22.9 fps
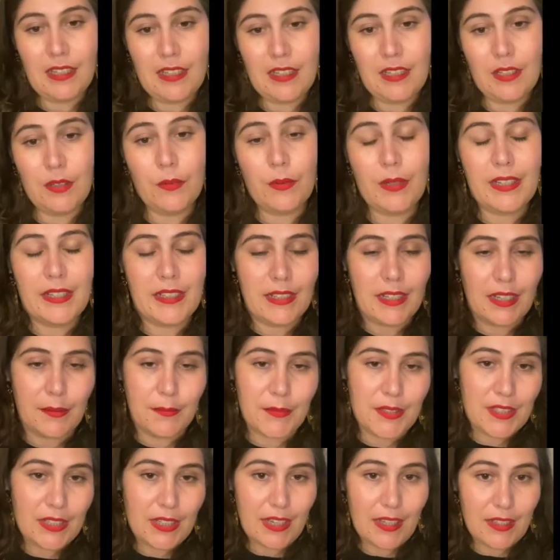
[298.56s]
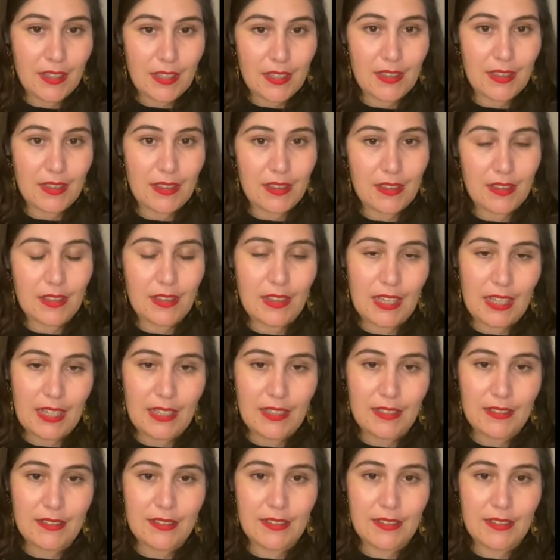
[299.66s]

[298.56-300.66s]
When it comes to other things